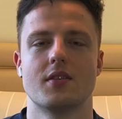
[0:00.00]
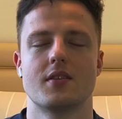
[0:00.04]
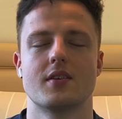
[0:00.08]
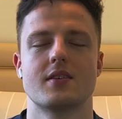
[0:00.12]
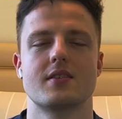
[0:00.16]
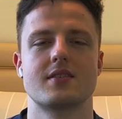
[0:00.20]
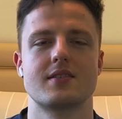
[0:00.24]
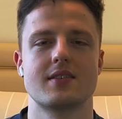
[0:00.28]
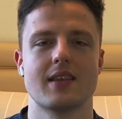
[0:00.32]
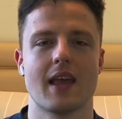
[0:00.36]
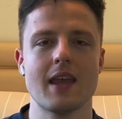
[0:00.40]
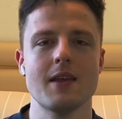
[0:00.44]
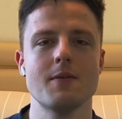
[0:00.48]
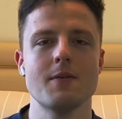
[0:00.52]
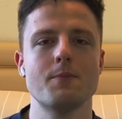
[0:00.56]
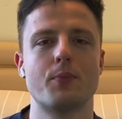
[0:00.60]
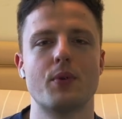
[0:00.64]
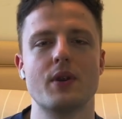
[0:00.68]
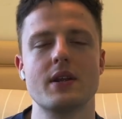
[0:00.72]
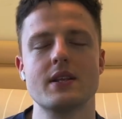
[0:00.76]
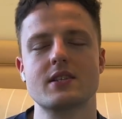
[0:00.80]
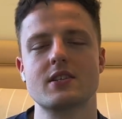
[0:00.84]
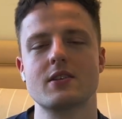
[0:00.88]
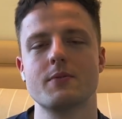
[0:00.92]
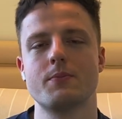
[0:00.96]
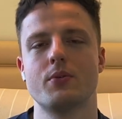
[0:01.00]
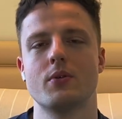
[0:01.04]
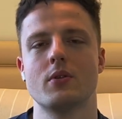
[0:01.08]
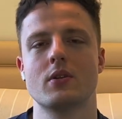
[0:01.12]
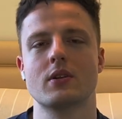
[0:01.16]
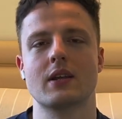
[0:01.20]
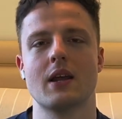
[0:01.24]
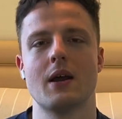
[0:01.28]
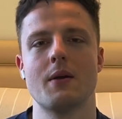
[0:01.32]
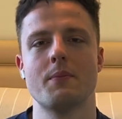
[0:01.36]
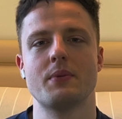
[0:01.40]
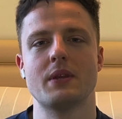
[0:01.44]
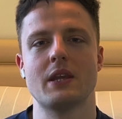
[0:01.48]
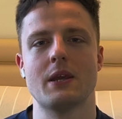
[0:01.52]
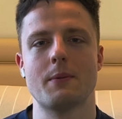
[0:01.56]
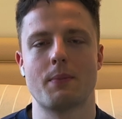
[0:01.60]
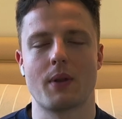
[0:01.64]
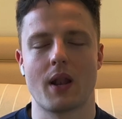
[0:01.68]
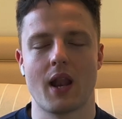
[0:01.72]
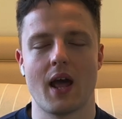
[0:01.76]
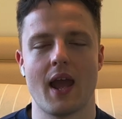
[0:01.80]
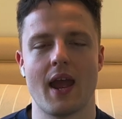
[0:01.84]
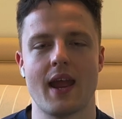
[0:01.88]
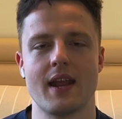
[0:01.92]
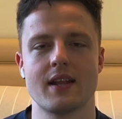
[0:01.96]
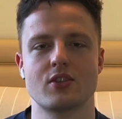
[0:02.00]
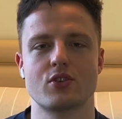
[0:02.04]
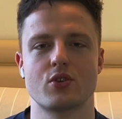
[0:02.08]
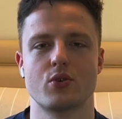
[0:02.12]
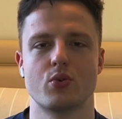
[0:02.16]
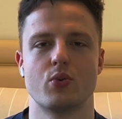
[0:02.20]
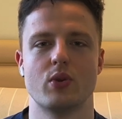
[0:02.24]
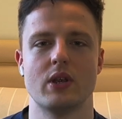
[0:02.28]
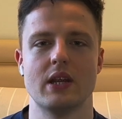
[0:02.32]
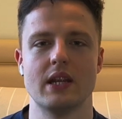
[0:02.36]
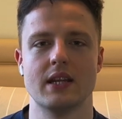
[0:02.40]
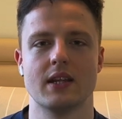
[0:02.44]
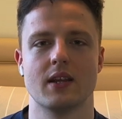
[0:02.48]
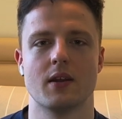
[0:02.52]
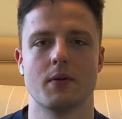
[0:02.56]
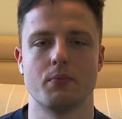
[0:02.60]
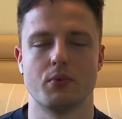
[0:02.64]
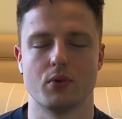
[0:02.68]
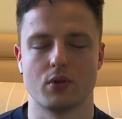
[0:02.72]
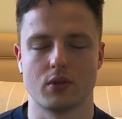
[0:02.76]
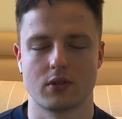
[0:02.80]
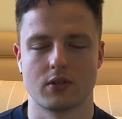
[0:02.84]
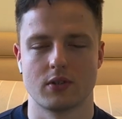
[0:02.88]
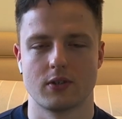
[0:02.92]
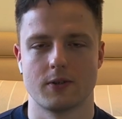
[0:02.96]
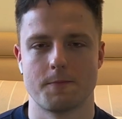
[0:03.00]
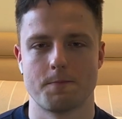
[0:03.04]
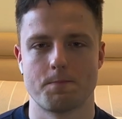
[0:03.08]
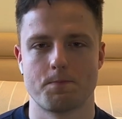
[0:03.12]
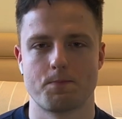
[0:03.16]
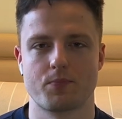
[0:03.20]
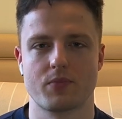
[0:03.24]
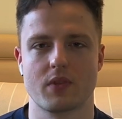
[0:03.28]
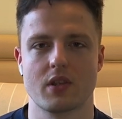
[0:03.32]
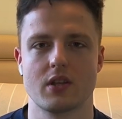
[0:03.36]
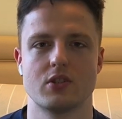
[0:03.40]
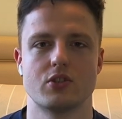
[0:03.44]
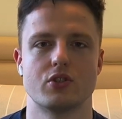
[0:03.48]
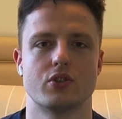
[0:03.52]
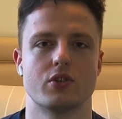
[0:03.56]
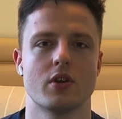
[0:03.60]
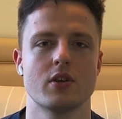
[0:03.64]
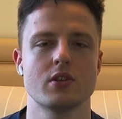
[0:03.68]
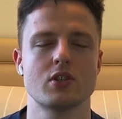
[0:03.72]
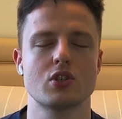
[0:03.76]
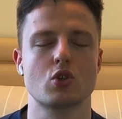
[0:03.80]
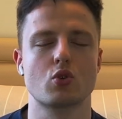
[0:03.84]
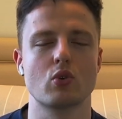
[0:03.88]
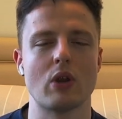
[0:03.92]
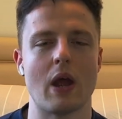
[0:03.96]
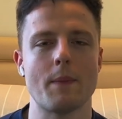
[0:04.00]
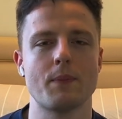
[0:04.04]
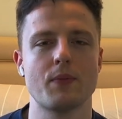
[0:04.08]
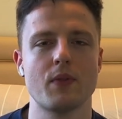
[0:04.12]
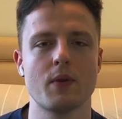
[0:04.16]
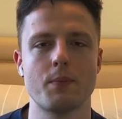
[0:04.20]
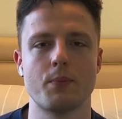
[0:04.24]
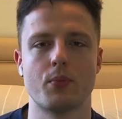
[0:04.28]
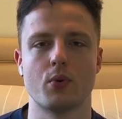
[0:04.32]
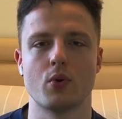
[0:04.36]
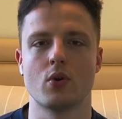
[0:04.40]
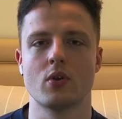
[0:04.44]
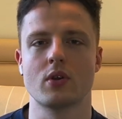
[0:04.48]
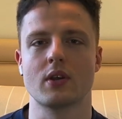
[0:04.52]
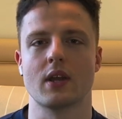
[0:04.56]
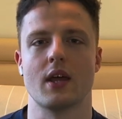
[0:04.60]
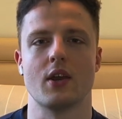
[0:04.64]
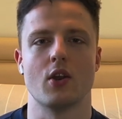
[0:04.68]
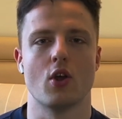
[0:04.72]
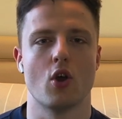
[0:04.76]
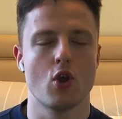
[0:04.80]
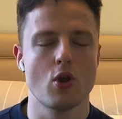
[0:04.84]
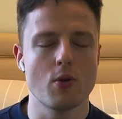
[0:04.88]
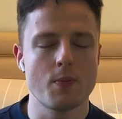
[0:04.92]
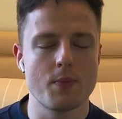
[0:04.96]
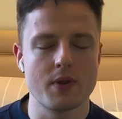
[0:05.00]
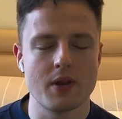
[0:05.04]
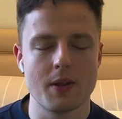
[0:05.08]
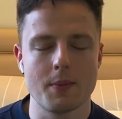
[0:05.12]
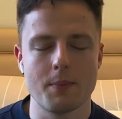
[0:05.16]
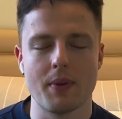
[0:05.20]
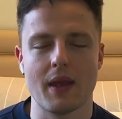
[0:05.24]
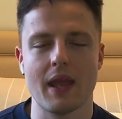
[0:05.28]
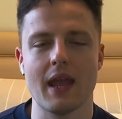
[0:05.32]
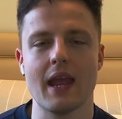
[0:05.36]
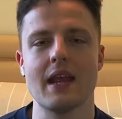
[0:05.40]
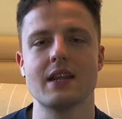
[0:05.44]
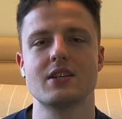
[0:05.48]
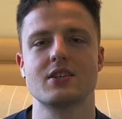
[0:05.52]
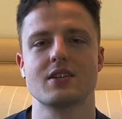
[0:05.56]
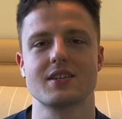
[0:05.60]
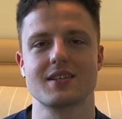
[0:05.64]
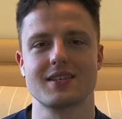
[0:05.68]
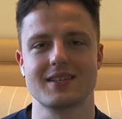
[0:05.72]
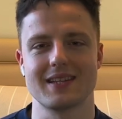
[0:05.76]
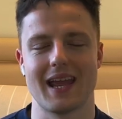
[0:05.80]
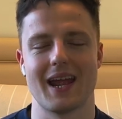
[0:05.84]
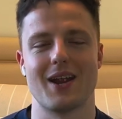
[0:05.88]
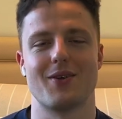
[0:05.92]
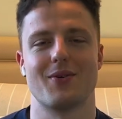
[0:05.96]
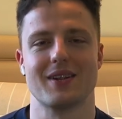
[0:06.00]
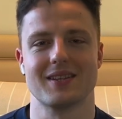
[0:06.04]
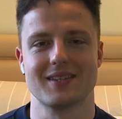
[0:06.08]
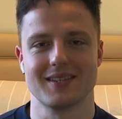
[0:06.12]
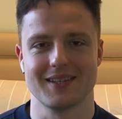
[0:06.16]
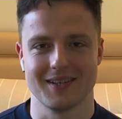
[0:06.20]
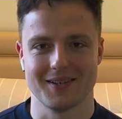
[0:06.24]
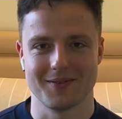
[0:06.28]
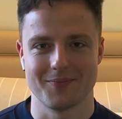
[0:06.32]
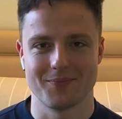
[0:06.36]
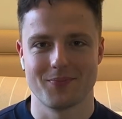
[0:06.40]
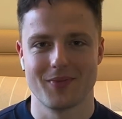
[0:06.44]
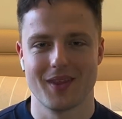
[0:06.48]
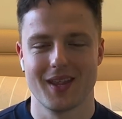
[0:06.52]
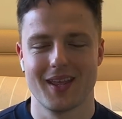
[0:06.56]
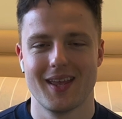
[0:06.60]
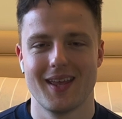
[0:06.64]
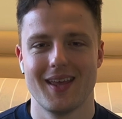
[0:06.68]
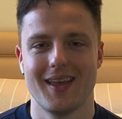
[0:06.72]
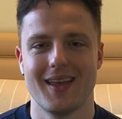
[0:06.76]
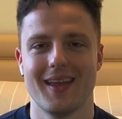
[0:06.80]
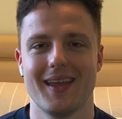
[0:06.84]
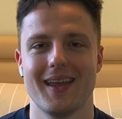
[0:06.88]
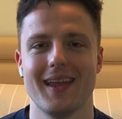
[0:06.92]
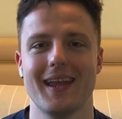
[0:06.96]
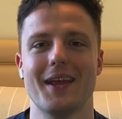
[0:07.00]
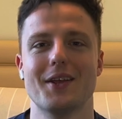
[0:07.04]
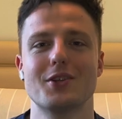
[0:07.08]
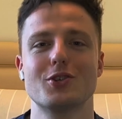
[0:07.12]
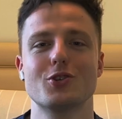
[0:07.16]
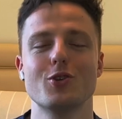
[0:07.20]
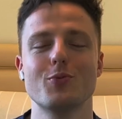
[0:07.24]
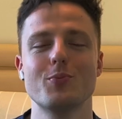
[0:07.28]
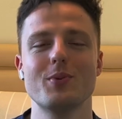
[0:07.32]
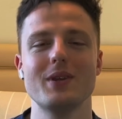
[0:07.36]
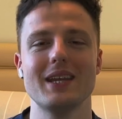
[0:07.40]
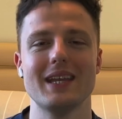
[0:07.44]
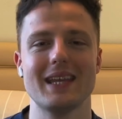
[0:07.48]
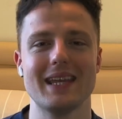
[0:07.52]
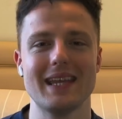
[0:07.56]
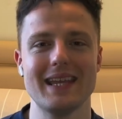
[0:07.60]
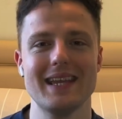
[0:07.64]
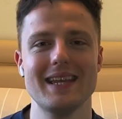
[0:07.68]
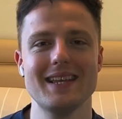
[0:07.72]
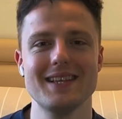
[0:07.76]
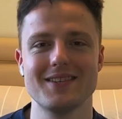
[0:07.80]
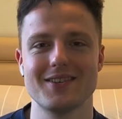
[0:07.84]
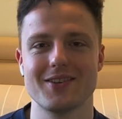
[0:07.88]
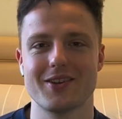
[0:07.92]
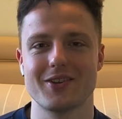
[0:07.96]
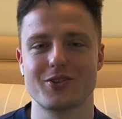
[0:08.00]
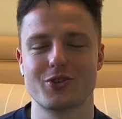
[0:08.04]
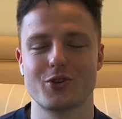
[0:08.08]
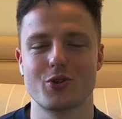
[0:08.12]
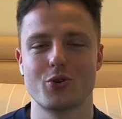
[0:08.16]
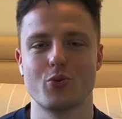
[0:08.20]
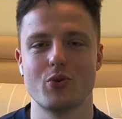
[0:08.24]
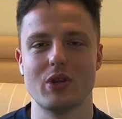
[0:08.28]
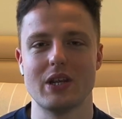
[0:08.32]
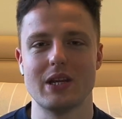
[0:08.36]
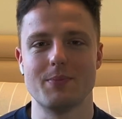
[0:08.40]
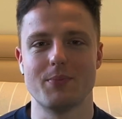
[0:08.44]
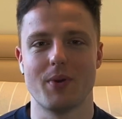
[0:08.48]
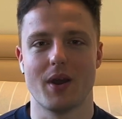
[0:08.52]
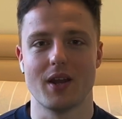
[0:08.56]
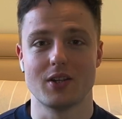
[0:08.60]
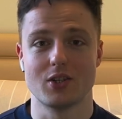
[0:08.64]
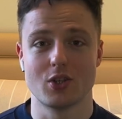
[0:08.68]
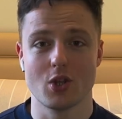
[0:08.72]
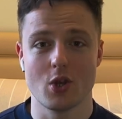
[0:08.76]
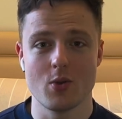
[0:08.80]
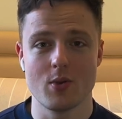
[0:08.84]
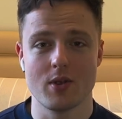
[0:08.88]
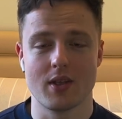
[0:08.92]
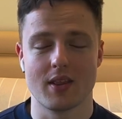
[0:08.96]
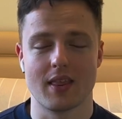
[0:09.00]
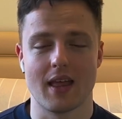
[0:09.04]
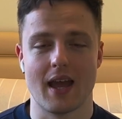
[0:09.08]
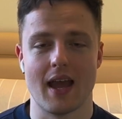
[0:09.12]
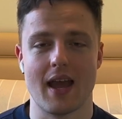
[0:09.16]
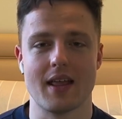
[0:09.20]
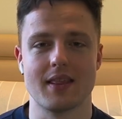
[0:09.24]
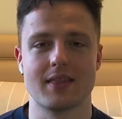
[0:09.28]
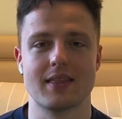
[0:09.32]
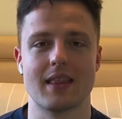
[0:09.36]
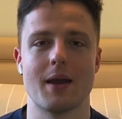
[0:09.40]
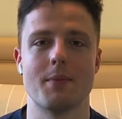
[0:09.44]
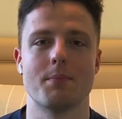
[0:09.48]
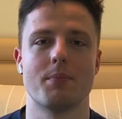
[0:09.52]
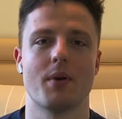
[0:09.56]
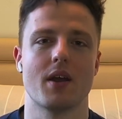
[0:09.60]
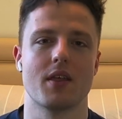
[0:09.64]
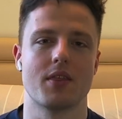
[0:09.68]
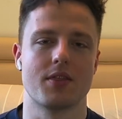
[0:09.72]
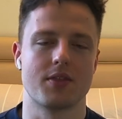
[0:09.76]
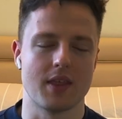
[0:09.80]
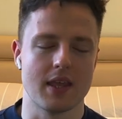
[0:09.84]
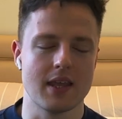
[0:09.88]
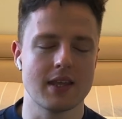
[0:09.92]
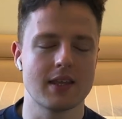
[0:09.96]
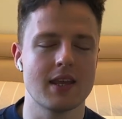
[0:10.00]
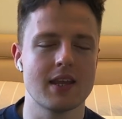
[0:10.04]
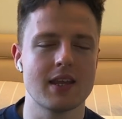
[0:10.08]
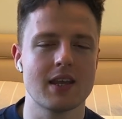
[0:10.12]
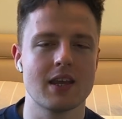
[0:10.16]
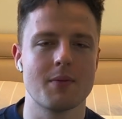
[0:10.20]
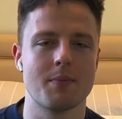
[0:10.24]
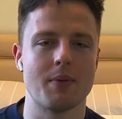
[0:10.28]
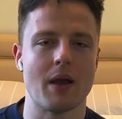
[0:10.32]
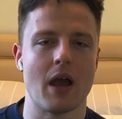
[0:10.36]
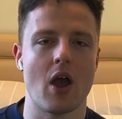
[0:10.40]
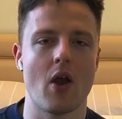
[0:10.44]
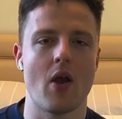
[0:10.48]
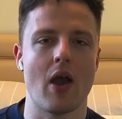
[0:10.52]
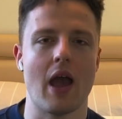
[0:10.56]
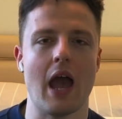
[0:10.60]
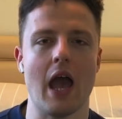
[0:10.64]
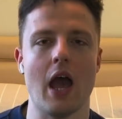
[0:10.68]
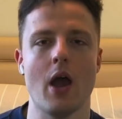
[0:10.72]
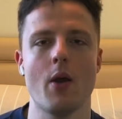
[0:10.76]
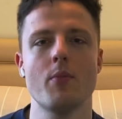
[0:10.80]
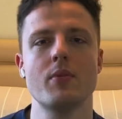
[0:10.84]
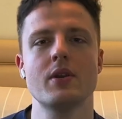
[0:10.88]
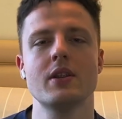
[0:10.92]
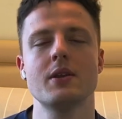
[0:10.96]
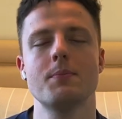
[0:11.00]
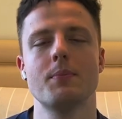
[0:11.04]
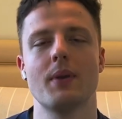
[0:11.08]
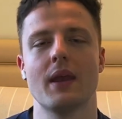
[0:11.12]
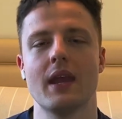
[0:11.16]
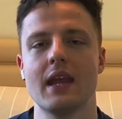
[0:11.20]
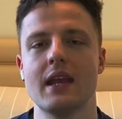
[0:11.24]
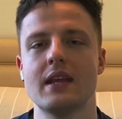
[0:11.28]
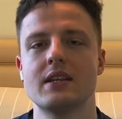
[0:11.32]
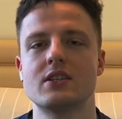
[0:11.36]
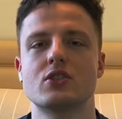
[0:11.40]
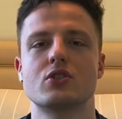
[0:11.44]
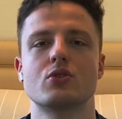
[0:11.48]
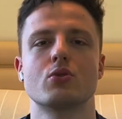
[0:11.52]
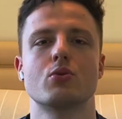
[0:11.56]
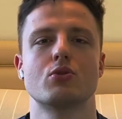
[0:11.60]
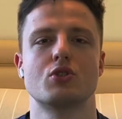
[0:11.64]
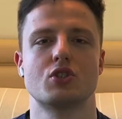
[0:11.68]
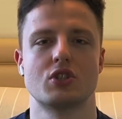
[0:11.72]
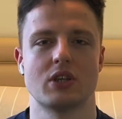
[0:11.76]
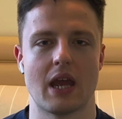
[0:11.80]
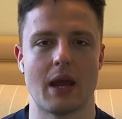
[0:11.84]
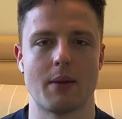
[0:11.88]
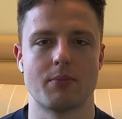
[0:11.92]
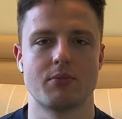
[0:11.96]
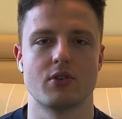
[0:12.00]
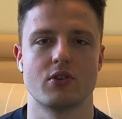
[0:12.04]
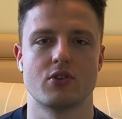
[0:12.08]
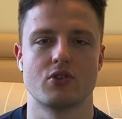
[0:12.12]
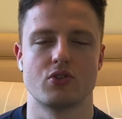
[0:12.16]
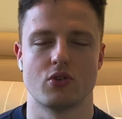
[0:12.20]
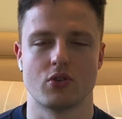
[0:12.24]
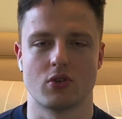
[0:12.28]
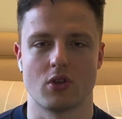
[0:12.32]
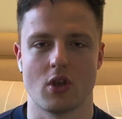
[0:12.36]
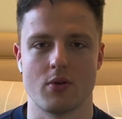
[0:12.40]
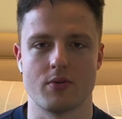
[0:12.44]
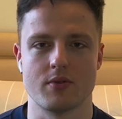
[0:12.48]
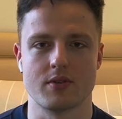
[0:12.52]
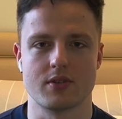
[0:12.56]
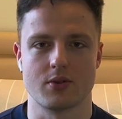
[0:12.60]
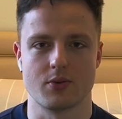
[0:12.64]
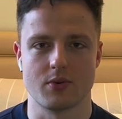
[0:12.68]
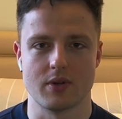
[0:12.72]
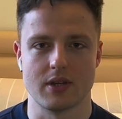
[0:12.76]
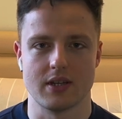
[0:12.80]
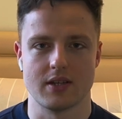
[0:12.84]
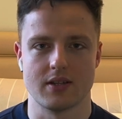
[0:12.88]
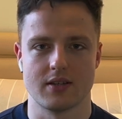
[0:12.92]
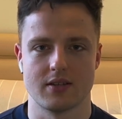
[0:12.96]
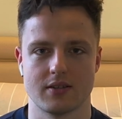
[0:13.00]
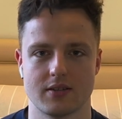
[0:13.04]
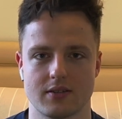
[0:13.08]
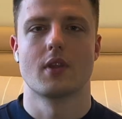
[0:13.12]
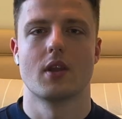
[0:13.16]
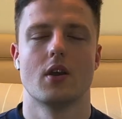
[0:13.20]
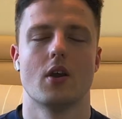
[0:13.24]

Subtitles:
The same principle can be applied to reading a book. Just grab the book and open a page and stare at it. It'll be easier to read by doing that than by thinking about how many pages or chapters you're going to read.